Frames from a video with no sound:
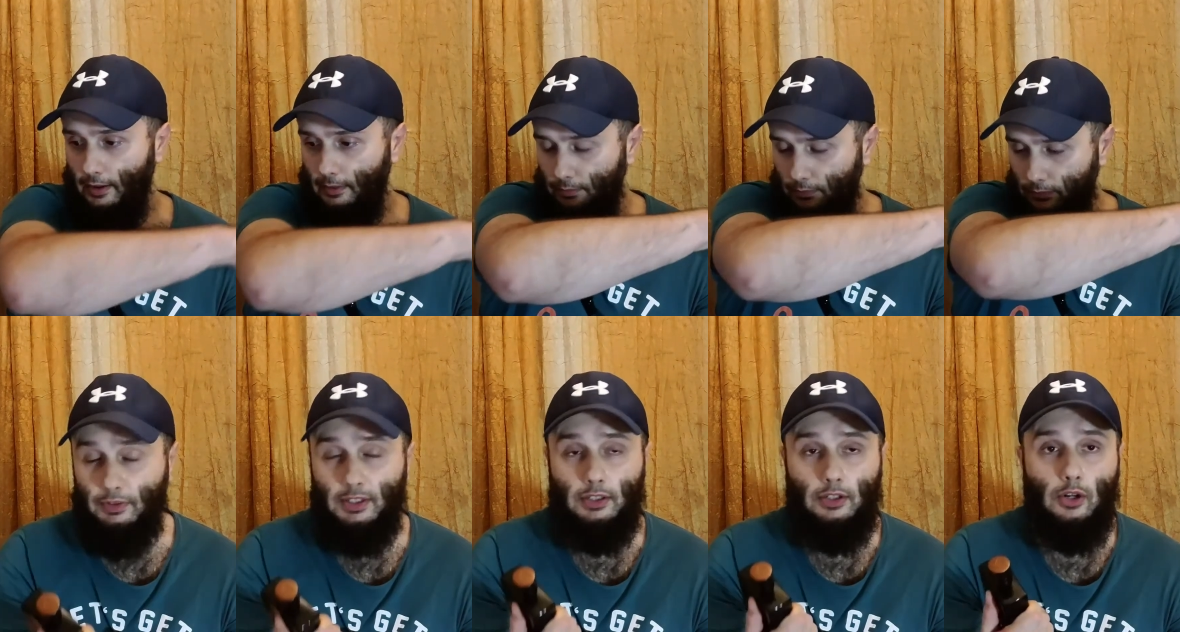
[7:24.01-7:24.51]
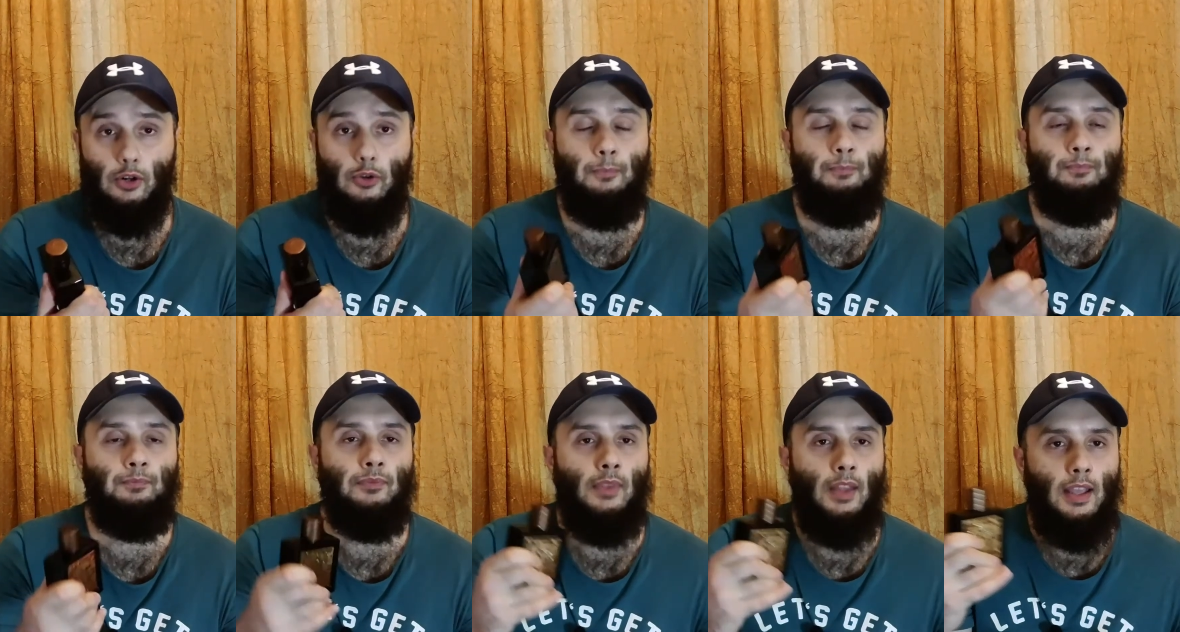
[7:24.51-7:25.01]
Even
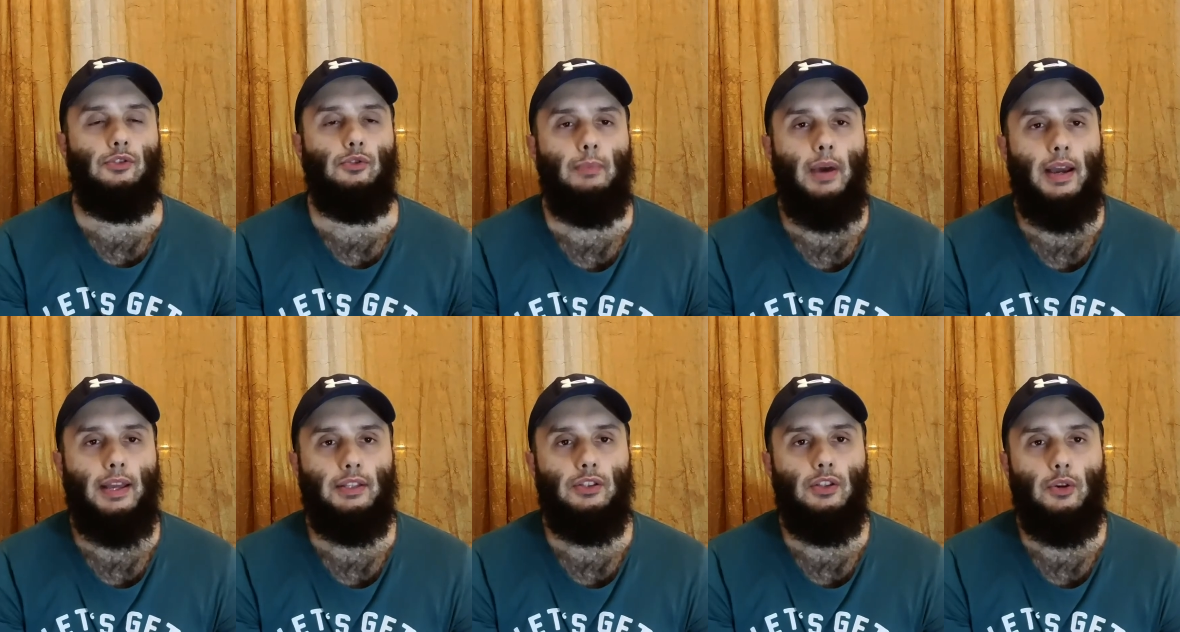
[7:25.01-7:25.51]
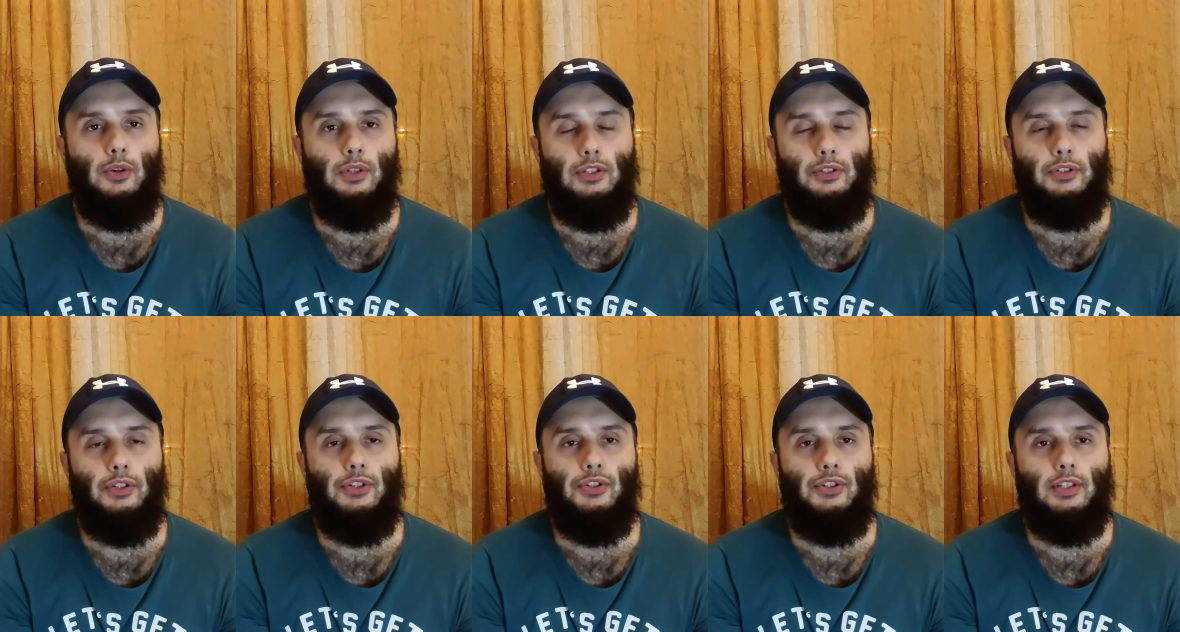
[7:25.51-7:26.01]
though, as you might know,
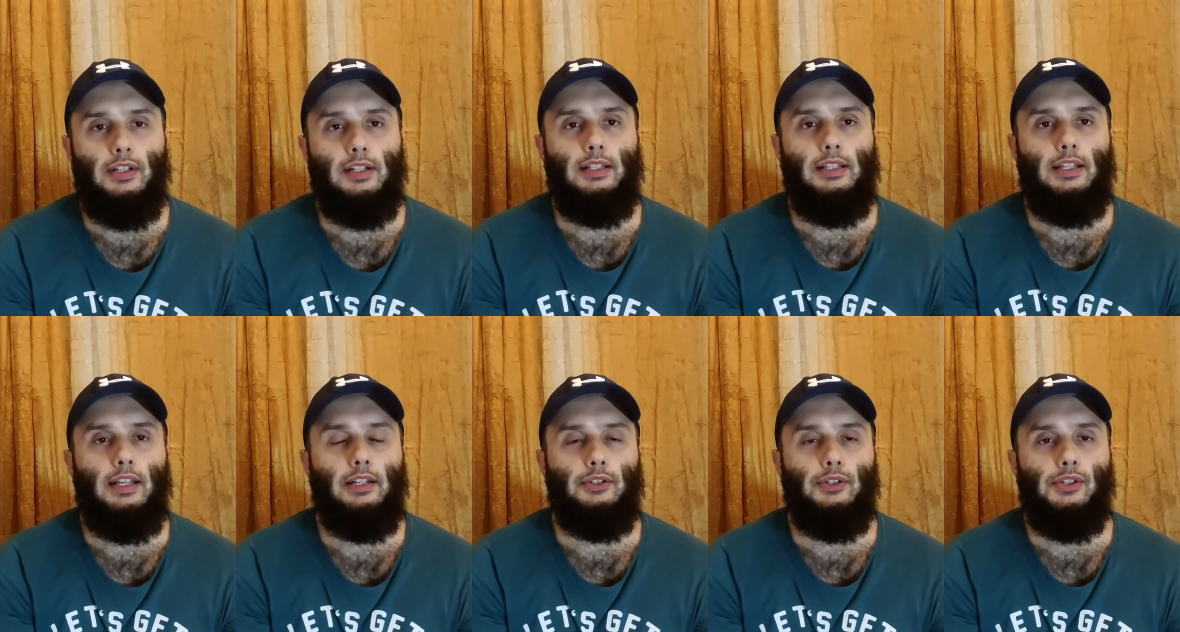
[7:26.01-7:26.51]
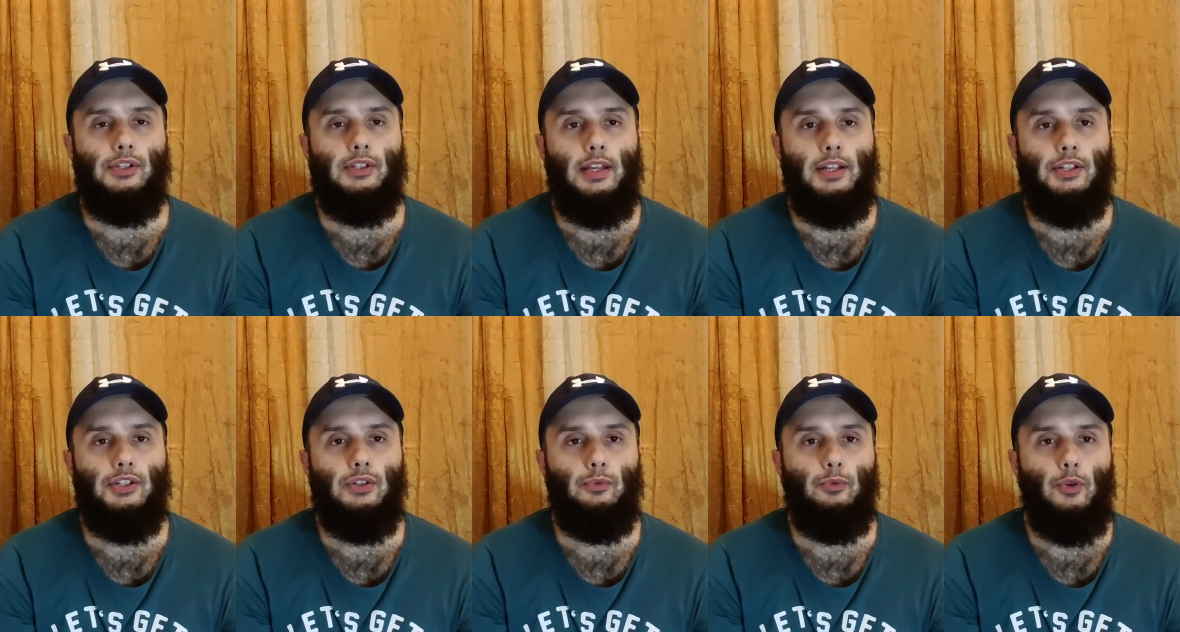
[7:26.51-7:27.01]
the original, the Eros
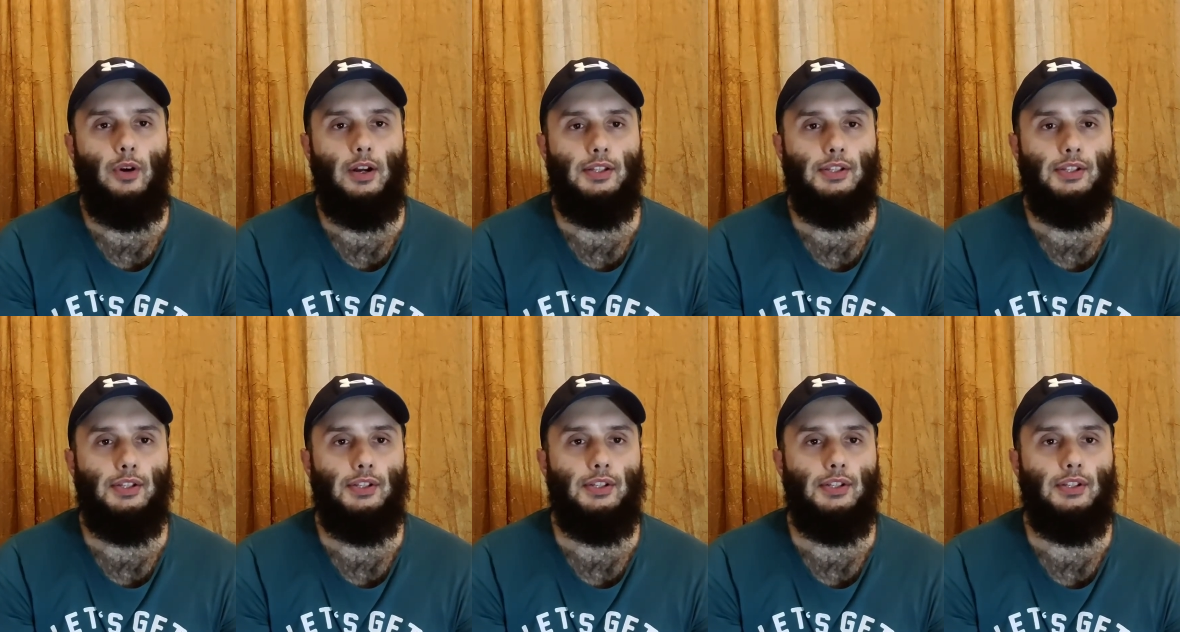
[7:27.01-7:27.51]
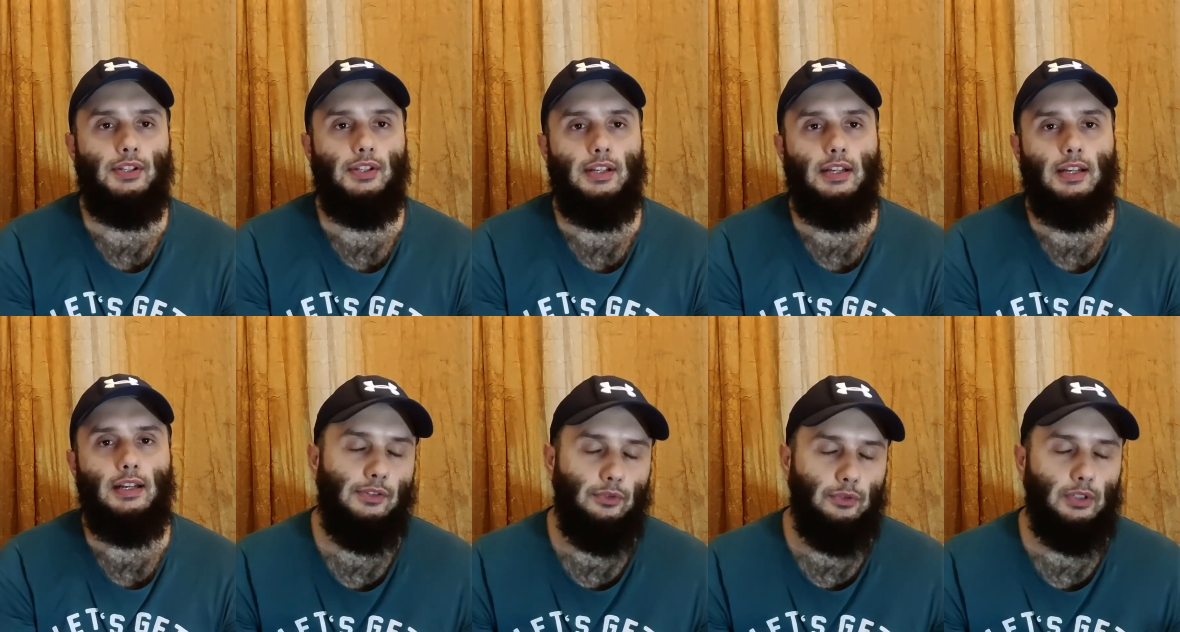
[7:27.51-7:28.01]
Najim, was, at
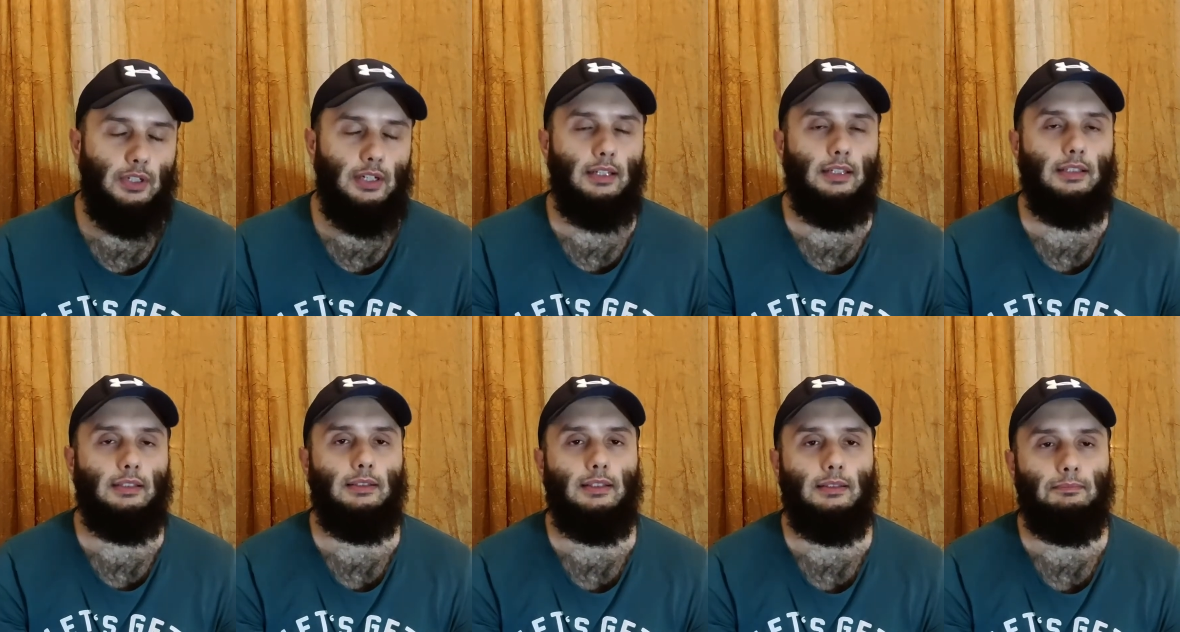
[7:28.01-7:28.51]
least for